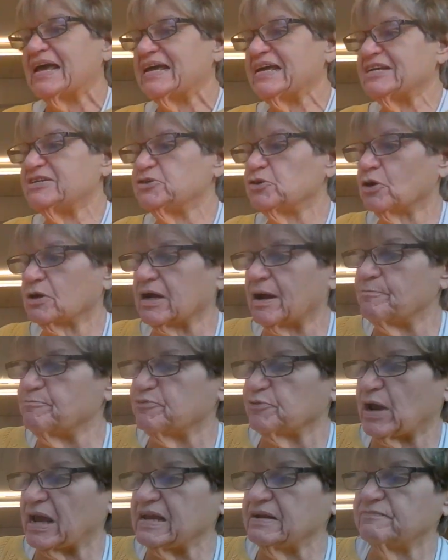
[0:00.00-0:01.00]
He took a
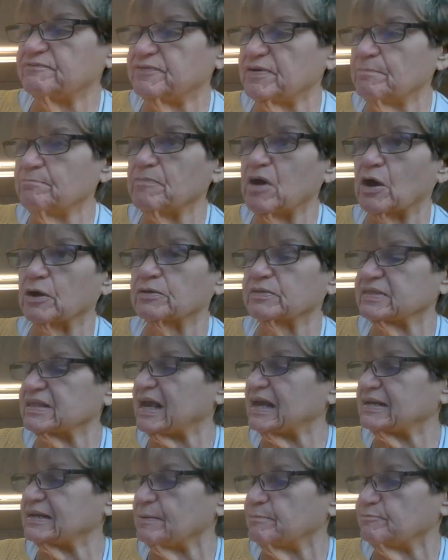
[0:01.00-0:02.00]
braid from
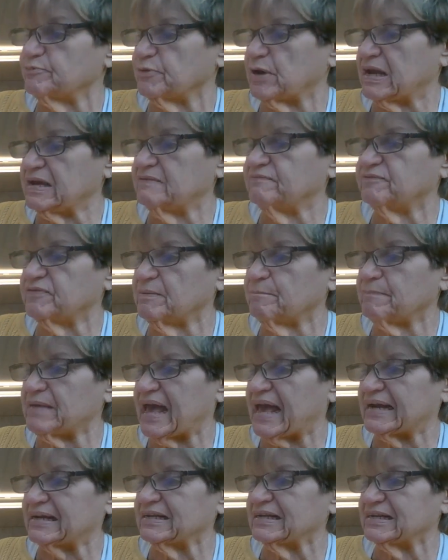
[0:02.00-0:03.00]
Martha and a braid from
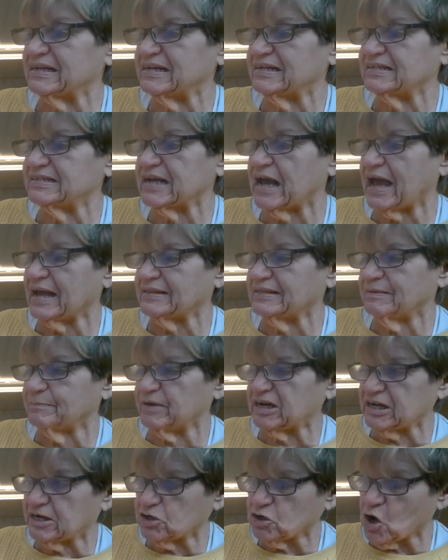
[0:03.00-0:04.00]
Madeline and tied
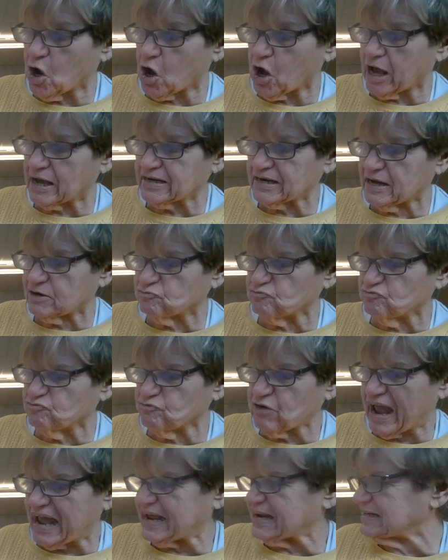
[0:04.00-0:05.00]
them in a knot and
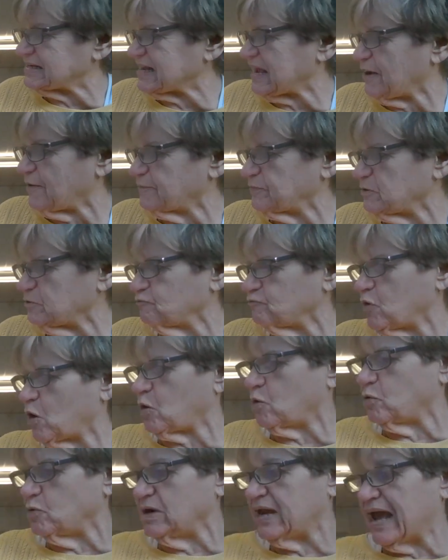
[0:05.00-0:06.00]
ran down the
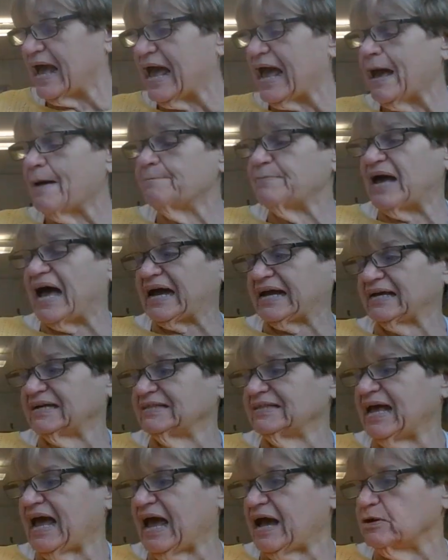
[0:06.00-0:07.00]
road. Back
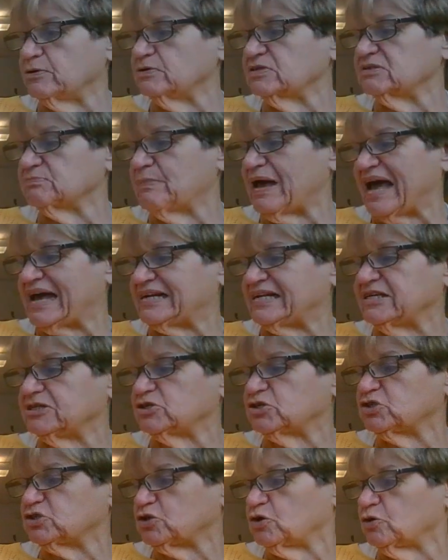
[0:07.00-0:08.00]
in the house, Matti
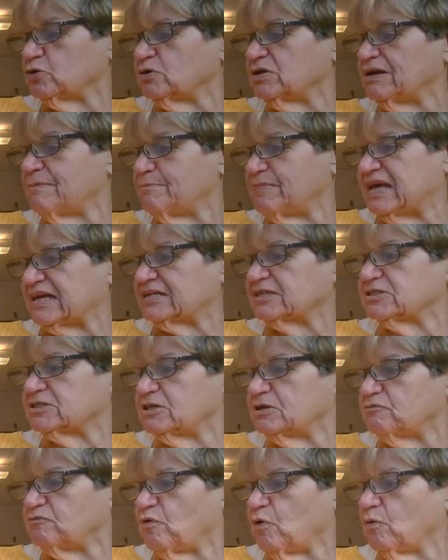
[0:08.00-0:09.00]
stirred and
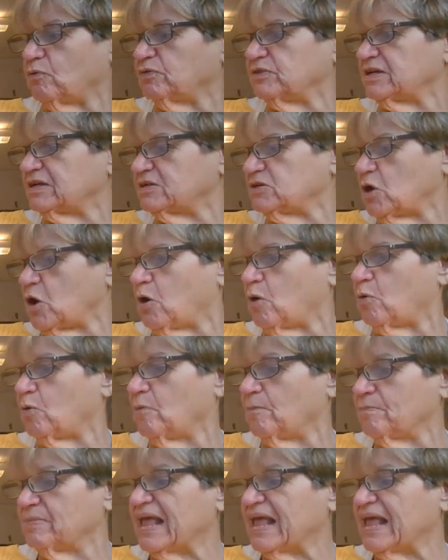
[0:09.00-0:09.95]
mixed and rolled the dough.